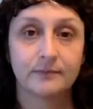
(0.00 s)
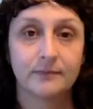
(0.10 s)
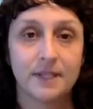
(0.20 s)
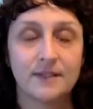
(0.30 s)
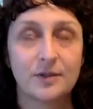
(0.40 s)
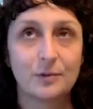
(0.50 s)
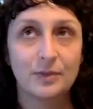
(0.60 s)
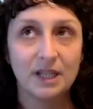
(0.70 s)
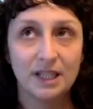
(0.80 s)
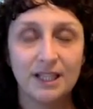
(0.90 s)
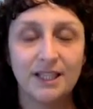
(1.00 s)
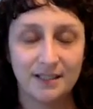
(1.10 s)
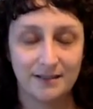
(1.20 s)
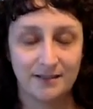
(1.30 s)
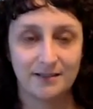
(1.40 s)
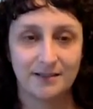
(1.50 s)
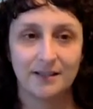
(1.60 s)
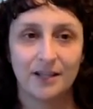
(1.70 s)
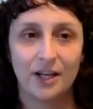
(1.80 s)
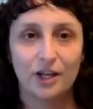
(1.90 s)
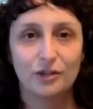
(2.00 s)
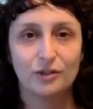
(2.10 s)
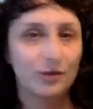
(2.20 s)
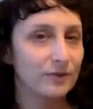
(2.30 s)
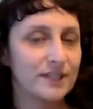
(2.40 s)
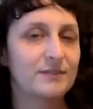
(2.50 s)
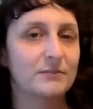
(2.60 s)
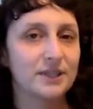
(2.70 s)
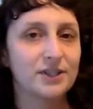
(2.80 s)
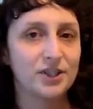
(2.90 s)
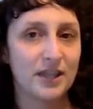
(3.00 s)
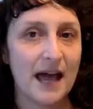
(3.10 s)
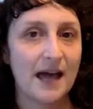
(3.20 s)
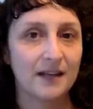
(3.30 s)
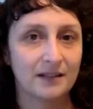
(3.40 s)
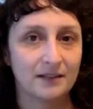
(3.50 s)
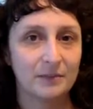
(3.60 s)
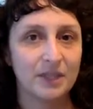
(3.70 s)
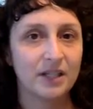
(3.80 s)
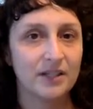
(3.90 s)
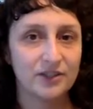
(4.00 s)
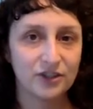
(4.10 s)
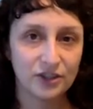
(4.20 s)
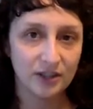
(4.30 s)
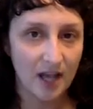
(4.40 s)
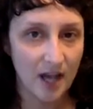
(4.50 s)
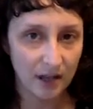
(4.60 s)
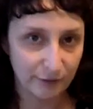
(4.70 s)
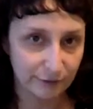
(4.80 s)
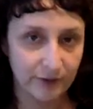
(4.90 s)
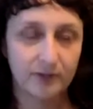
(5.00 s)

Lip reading: So please don't diminish that, because your love